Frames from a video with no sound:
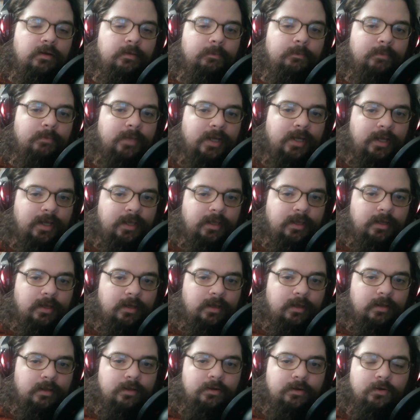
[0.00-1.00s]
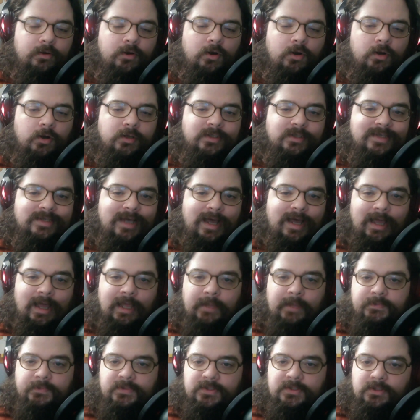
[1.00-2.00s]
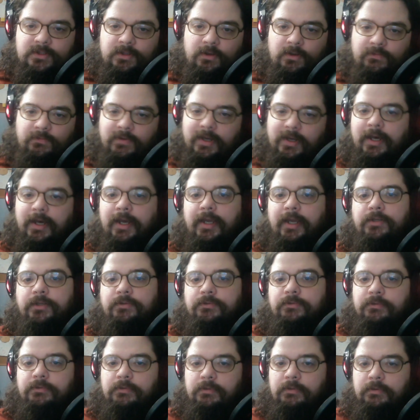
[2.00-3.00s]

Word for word: Maiar are types of Ainur,